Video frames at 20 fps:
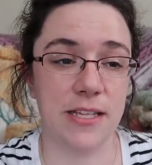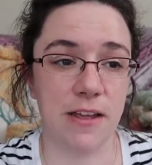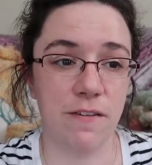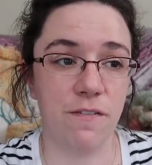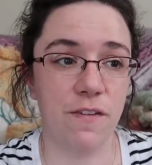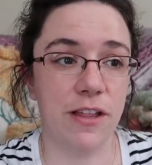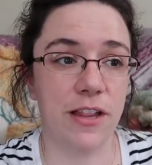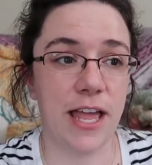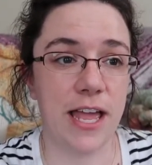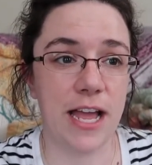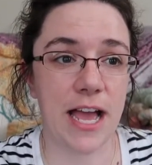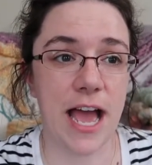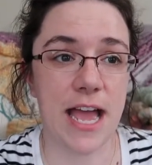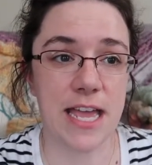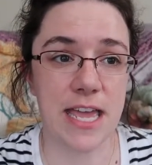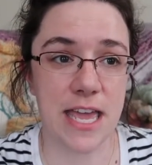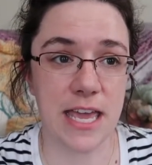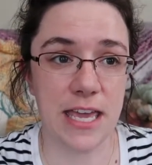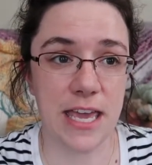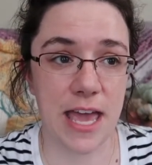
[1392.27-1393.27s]
I feel like I
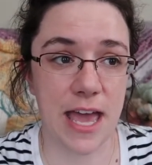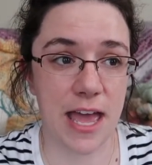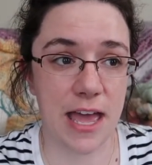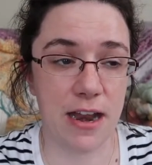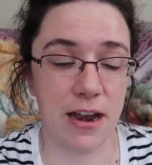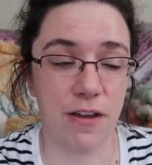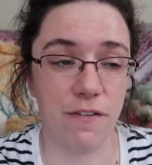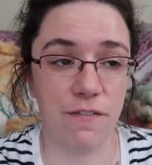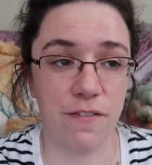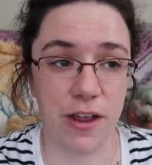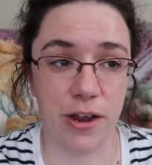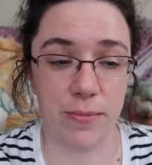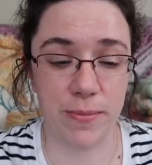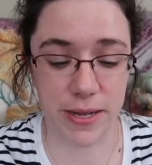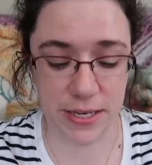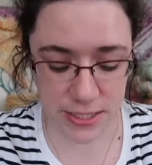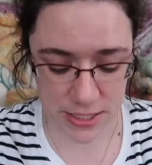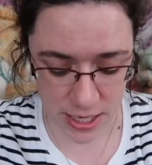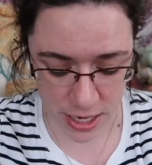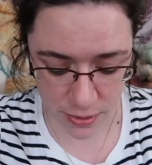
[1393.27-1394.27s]
can get a fair
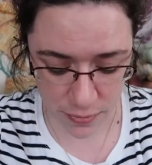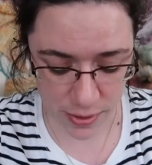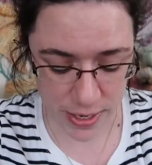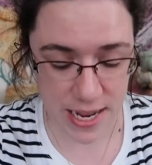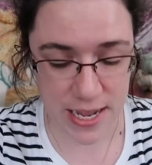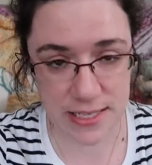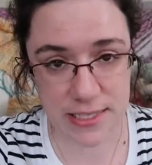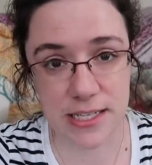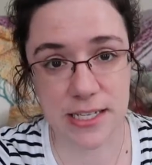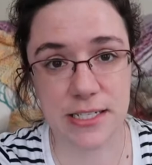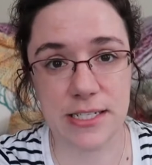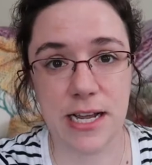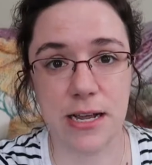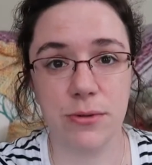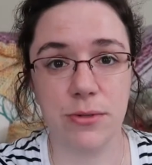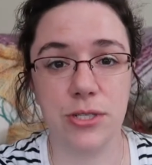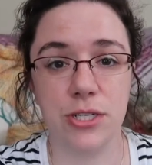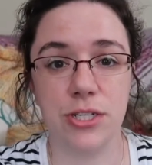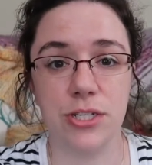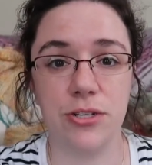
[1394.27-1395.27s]
bit done when I sit
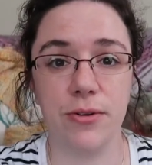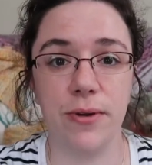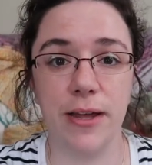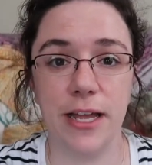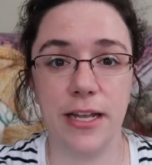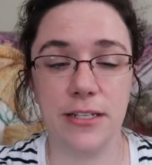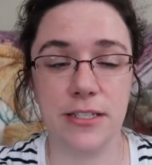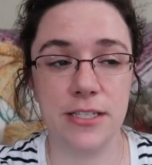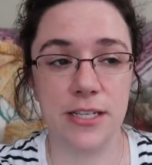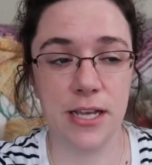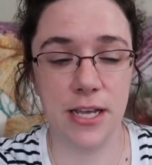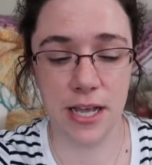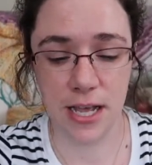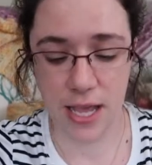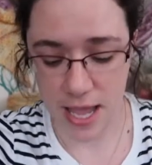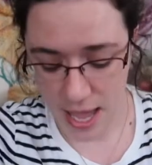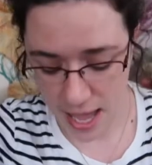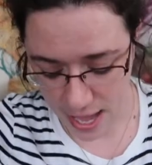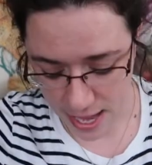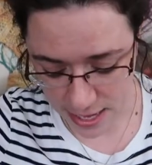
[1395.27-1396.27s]
down to do it,
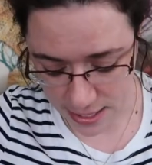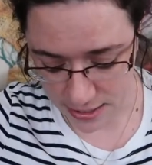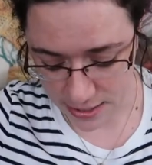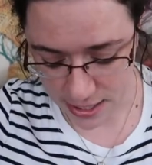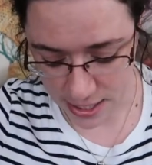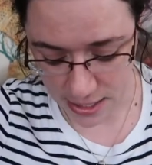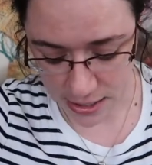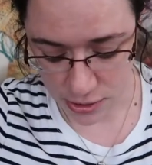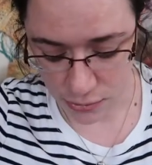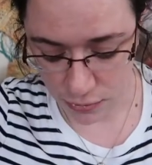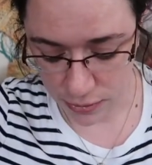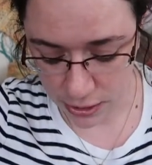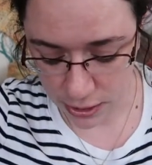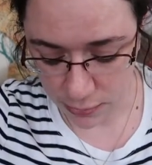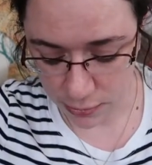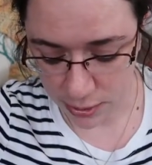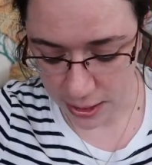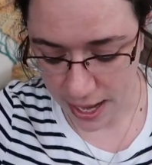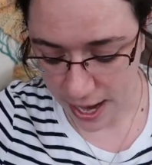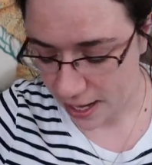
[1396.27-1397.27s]
and it's
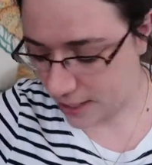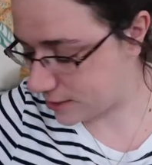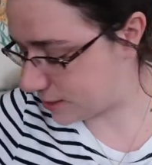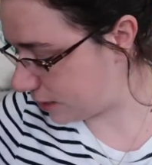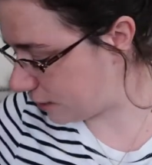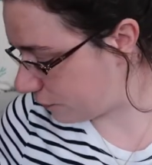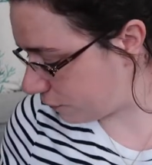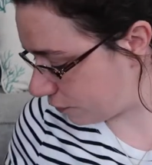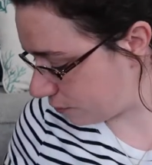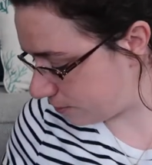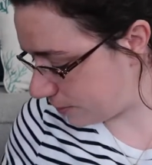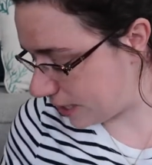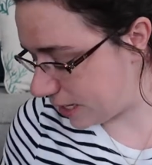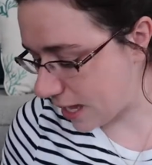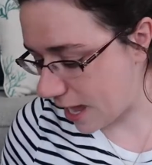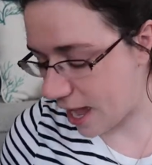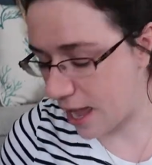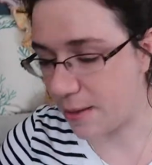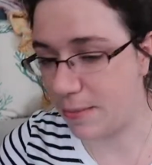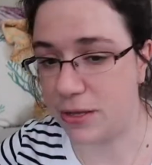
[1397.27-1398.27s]
really relaxing for
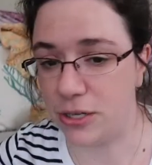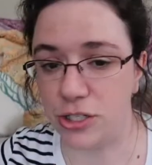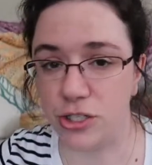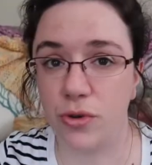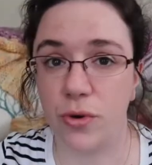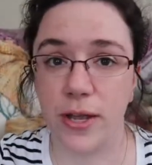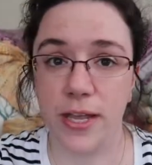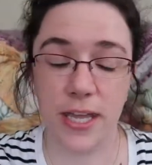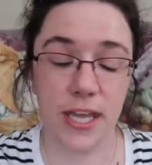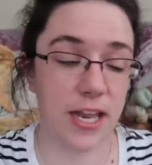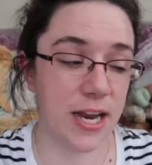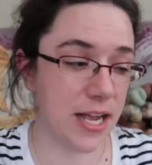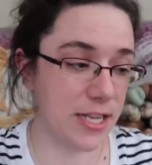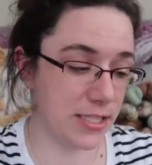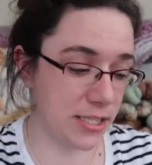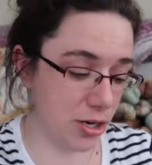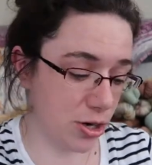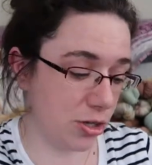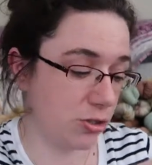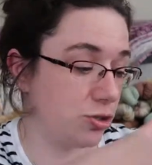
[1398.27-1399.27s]
me. I'm enjoying it
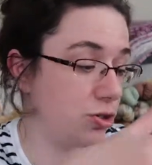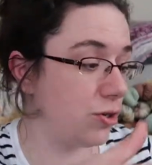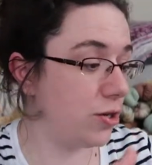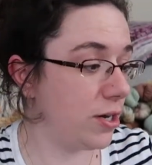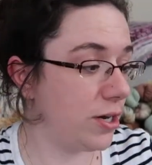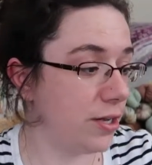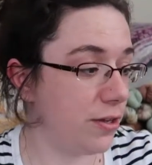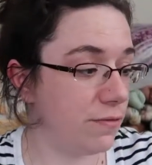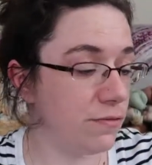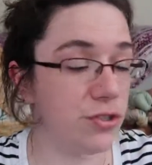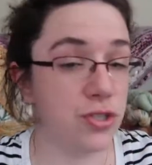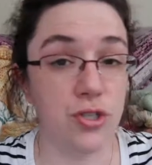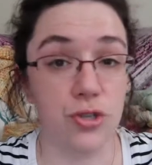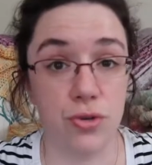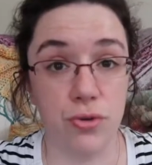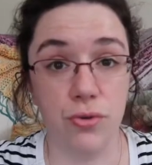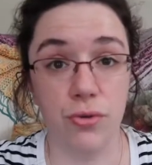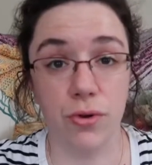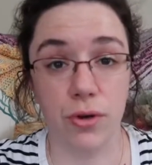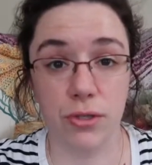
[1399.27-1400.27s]
as an alternative
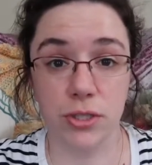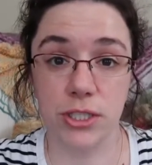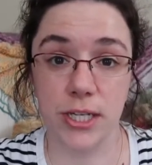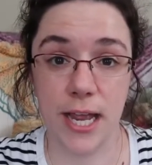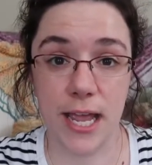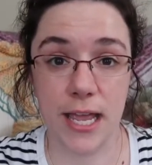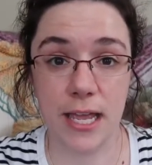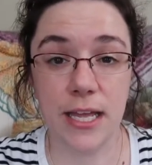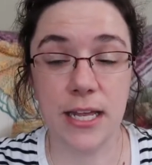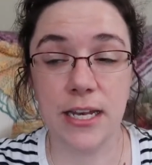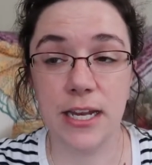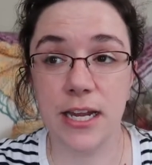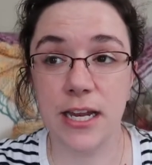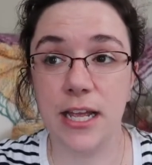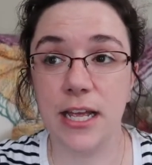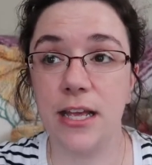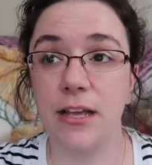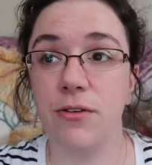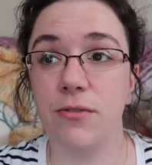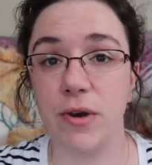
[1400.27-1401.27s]
to crocheting and
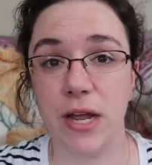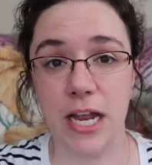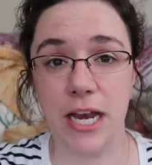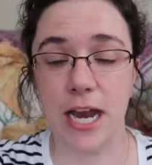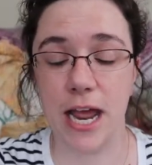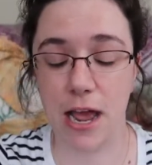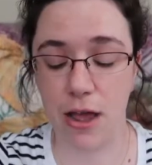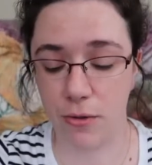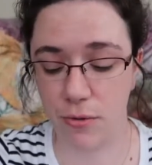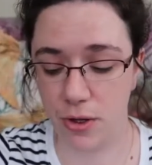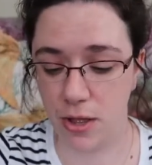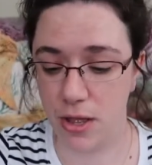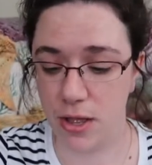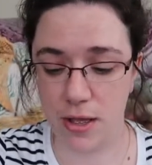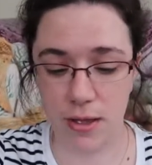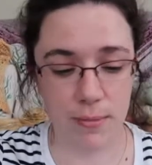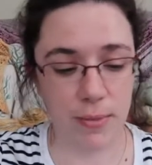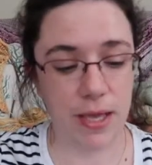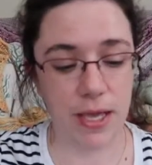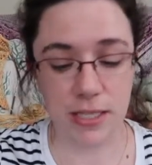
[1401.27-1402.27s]
knitting right now,
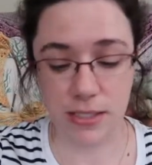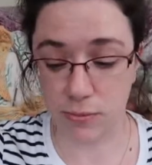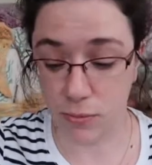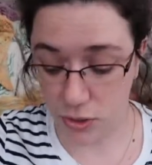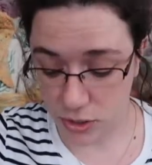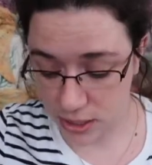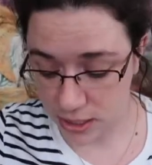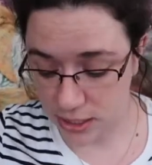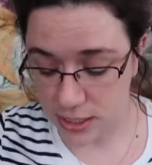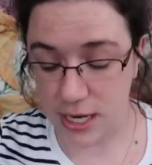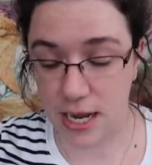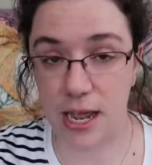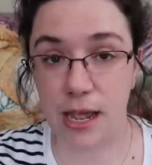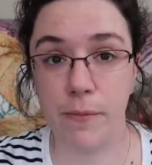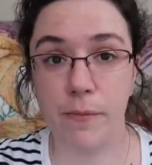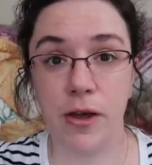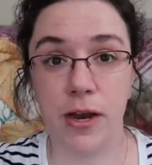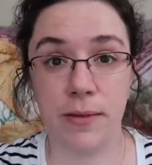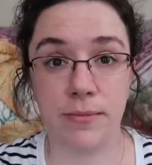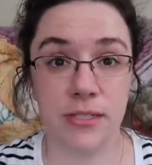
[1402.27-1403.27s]
because most of the
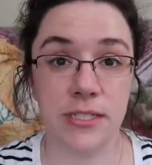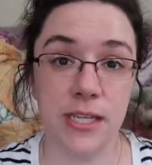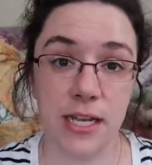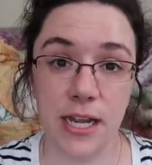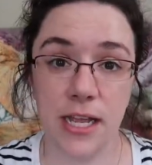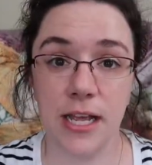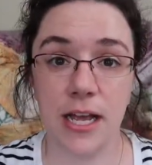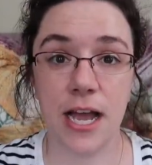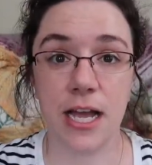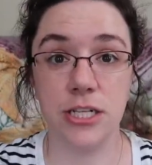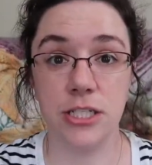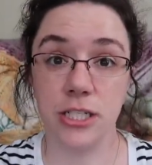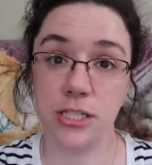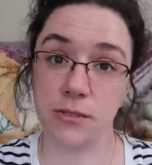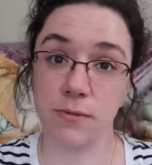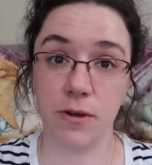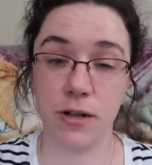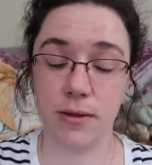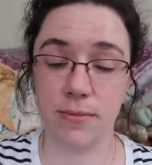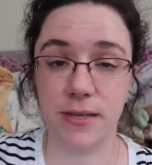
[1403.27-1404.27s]
time when I'm sitting, I
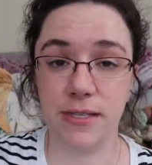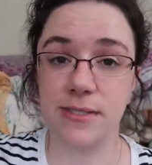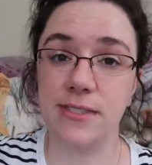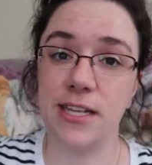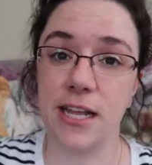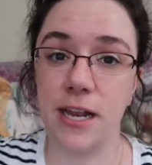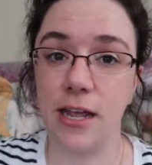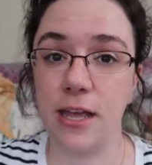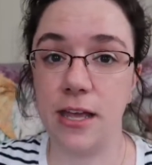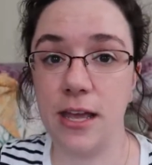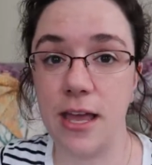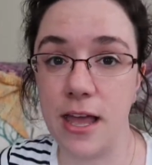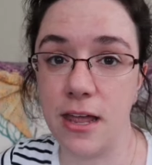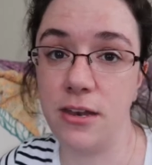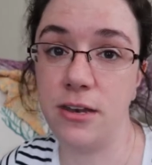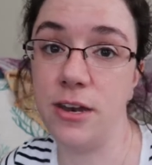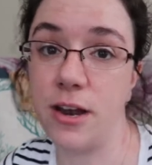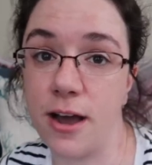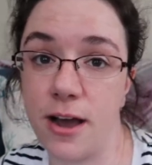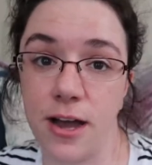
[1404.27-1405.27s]
just want to be sitting
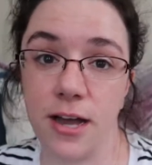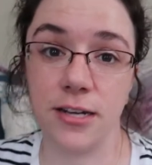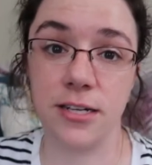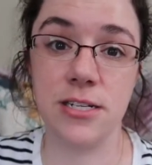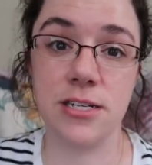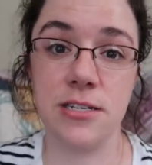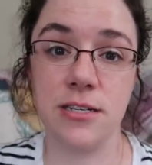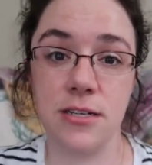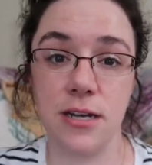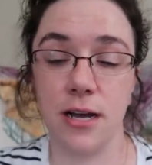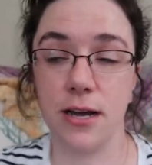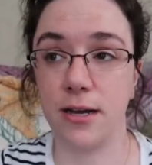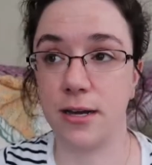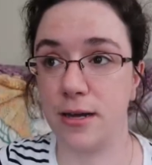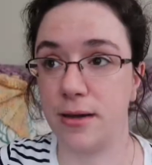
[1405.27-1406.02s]
and not